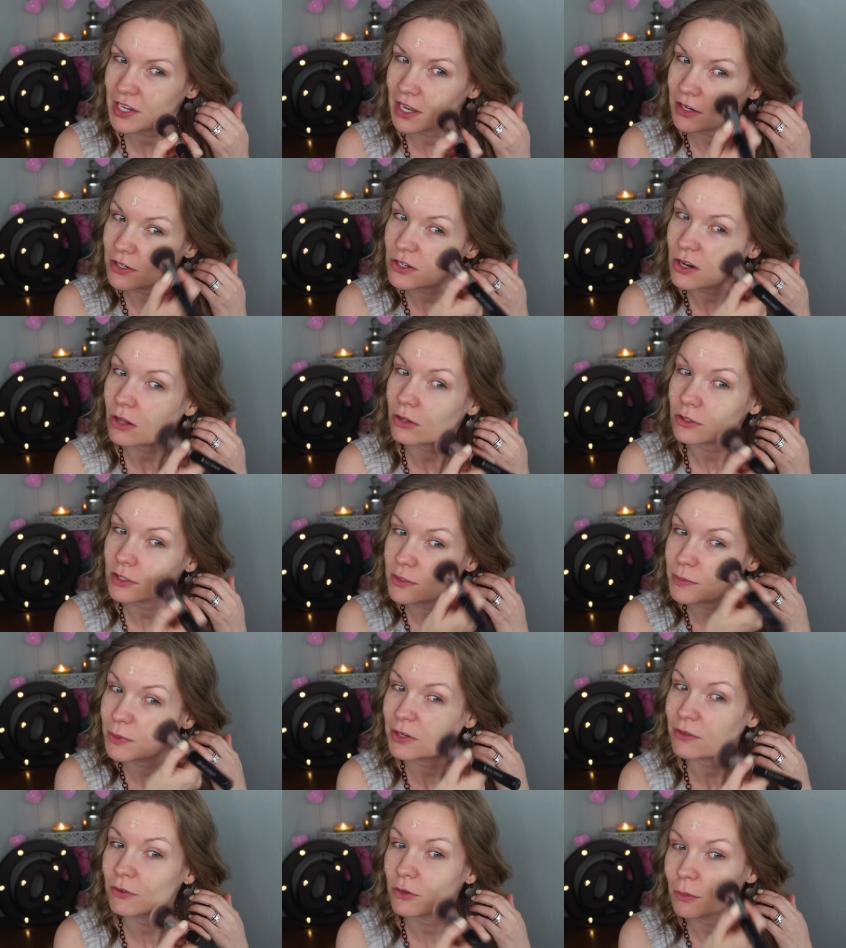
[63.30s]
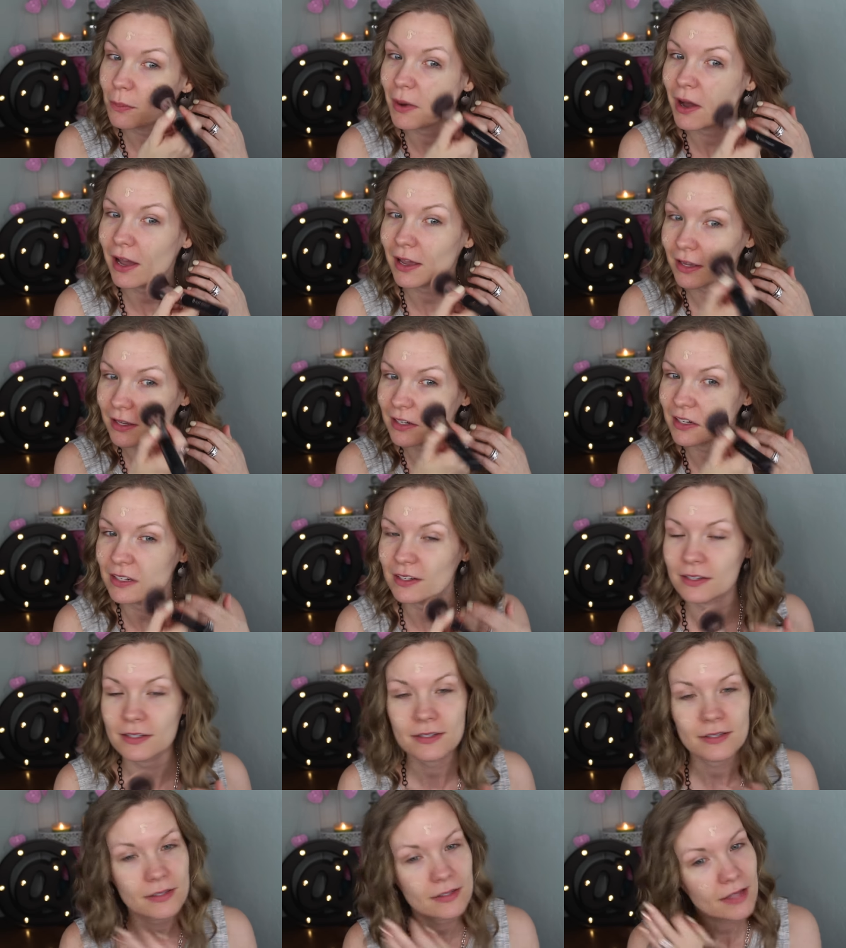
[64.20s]
$10, but if you buy it in
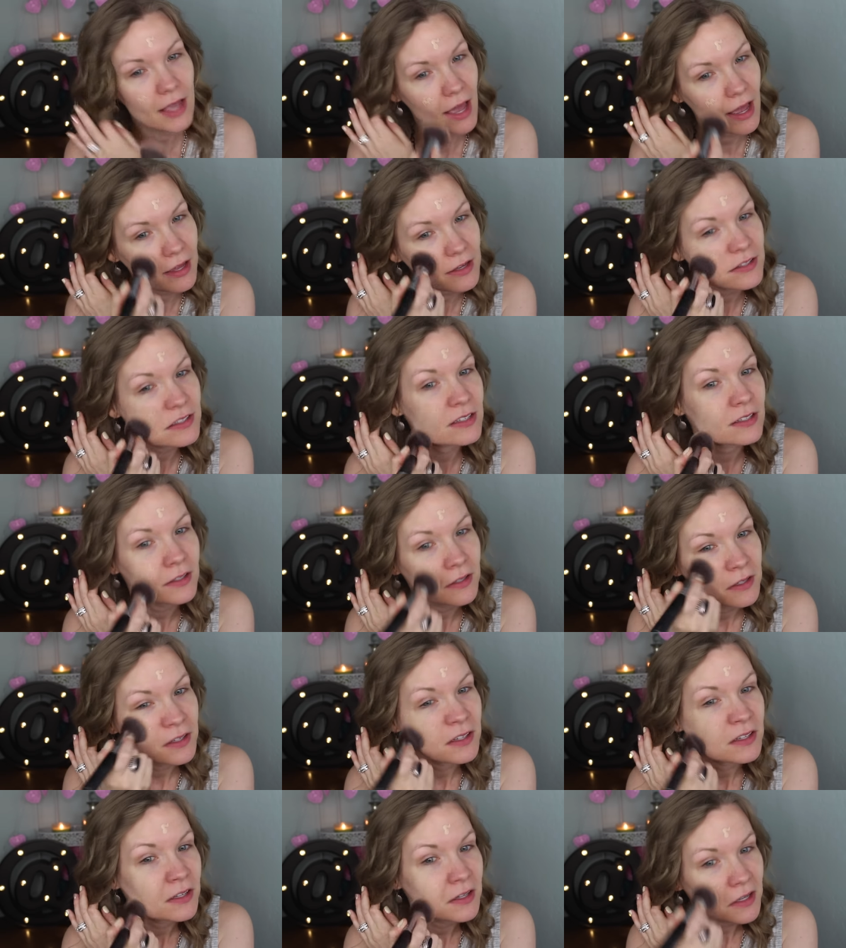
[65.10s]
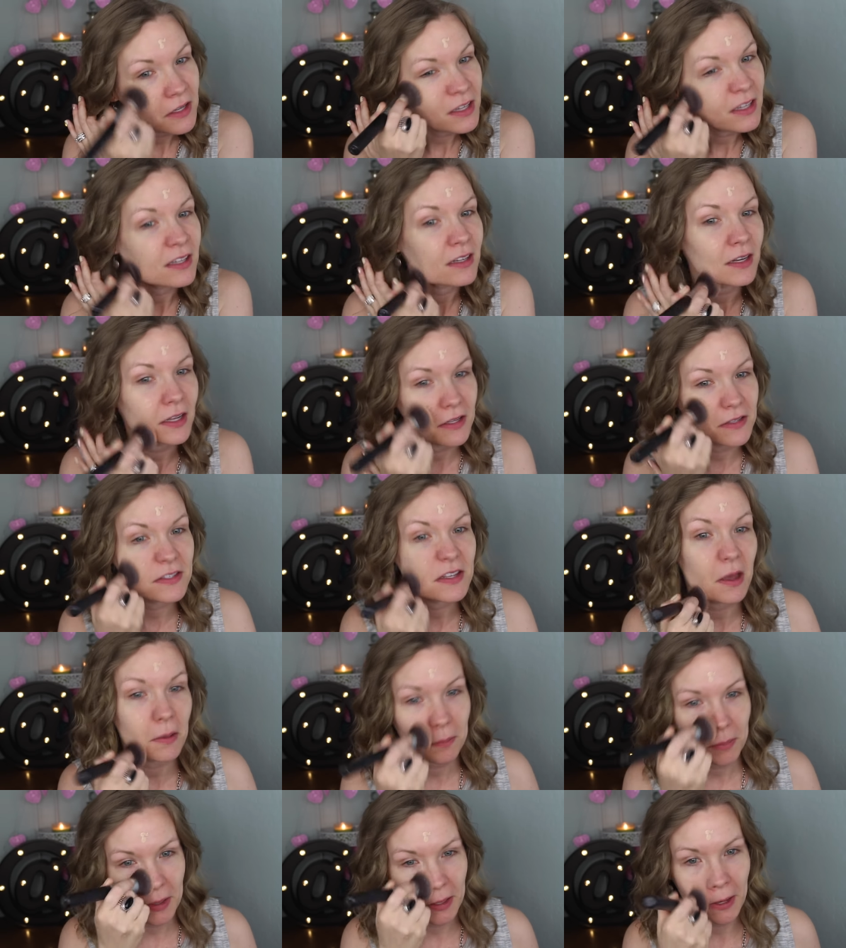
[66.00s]
a set, it ends
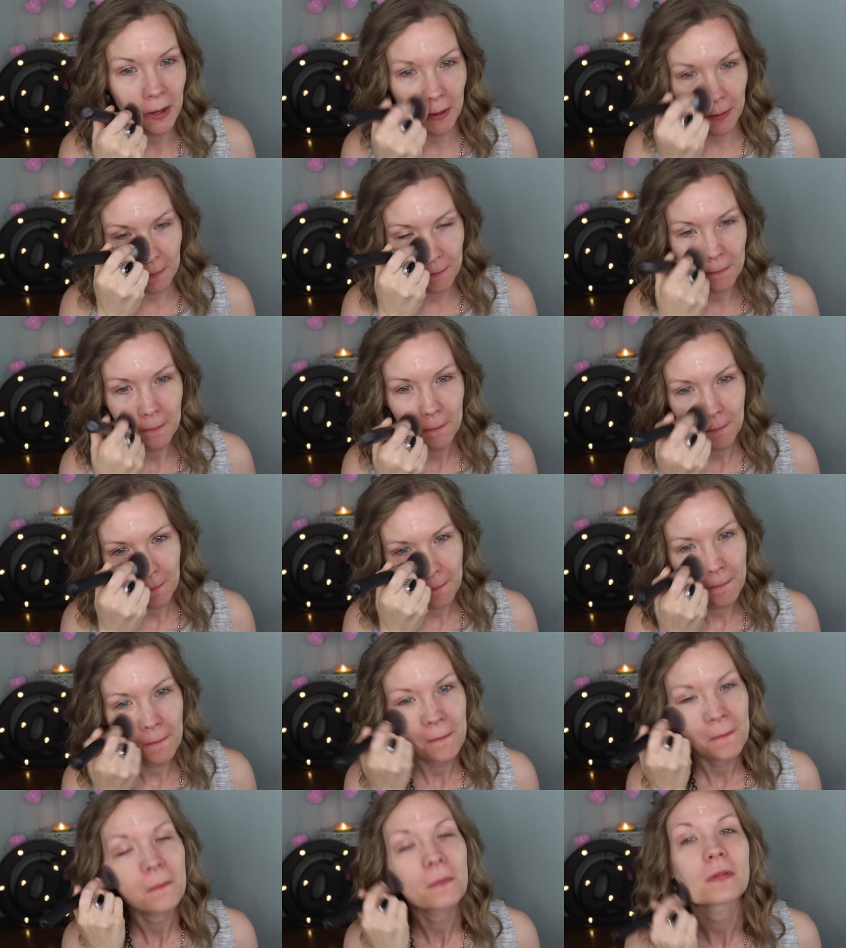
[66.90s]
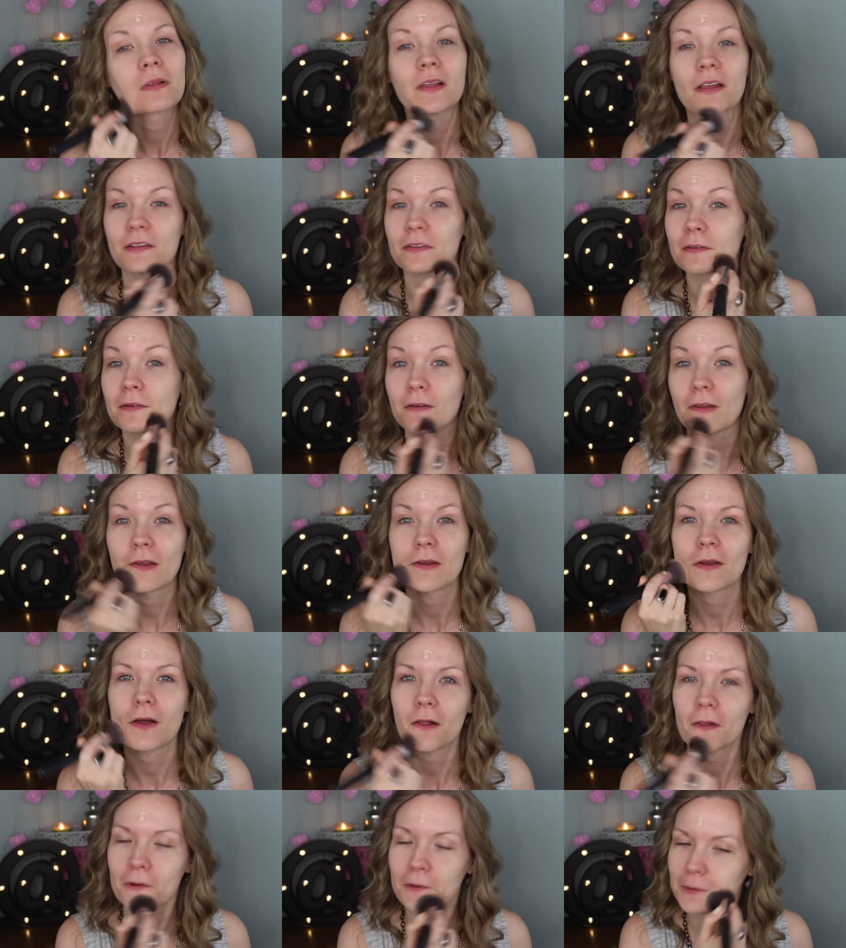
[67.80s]
up being less than
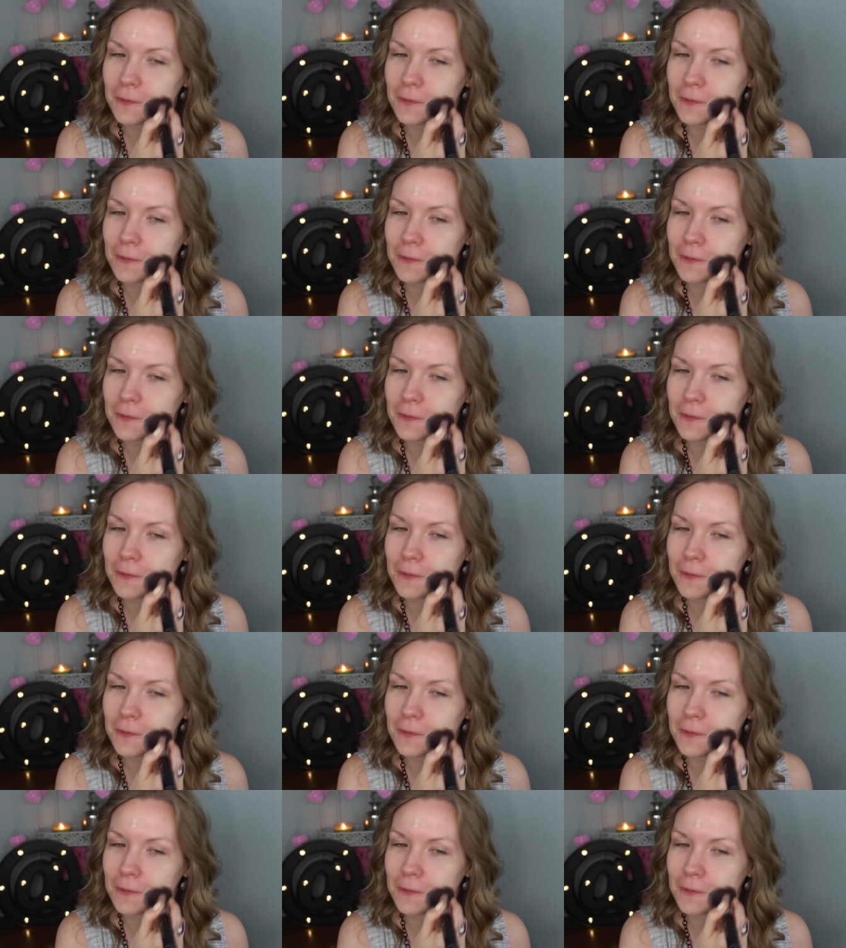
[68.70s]
$10.